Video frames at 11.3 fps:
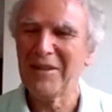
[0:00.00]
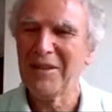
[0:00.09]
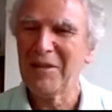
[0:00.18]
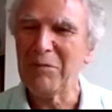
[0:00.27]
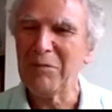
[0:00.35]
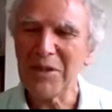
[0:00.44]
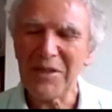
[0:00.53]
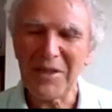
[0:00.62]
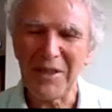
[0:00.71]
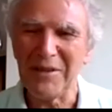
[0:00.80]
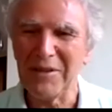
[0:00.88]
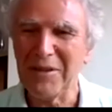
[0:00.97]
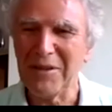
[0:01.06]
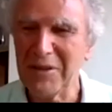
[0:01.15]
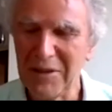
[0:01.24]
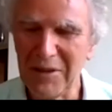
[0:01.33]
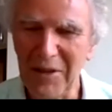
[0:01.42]
mixed
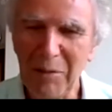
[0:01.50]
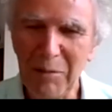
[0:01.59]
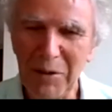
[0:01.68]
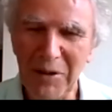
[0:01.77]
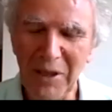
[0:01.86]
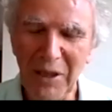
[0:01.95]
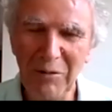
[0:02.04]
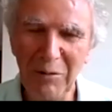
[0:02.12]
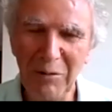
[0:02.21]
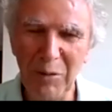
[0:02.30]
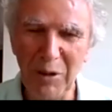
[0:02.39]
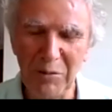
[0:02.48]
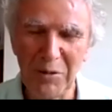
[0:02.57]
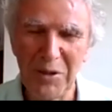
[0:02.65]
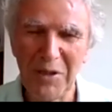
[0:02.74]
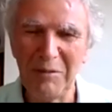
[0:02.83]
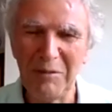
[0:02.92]
upper and lower
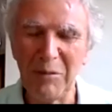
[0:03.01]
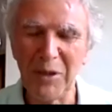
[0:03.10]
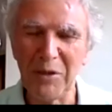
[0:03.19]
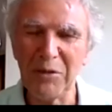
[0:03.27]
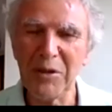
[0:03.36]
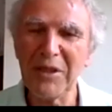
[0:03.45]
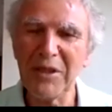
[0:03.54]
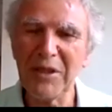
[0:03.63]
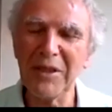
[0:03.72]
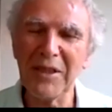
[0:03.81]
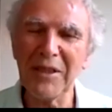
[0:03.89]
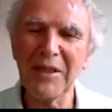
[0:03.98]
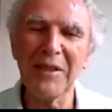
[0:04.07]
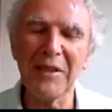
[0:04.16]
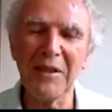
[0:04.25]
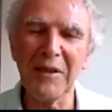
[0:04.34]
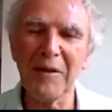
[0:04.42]
bounds. But you see that
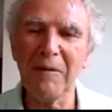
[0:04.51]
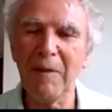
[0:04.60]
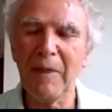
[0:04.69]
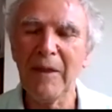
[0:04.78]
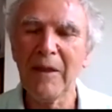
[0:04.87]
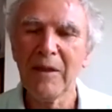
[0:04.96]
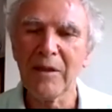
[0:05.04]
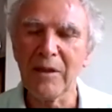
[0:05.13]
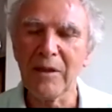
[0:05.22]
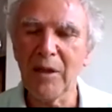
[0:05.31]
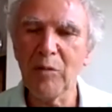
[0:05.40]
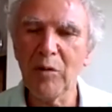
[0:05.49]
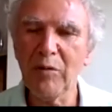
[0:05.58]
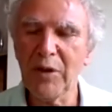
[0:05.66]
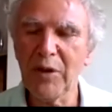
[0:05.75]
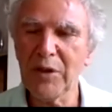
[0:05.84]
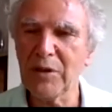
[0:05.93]
the number of
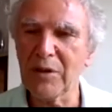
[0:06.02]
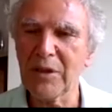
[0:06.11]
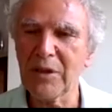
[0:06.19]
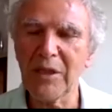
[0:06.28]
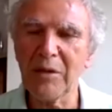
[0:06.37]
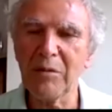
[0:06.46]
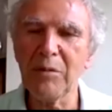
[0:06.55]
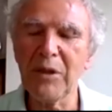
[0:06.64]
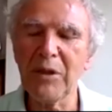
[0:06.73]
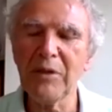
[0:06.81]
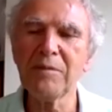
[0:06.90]
questions can be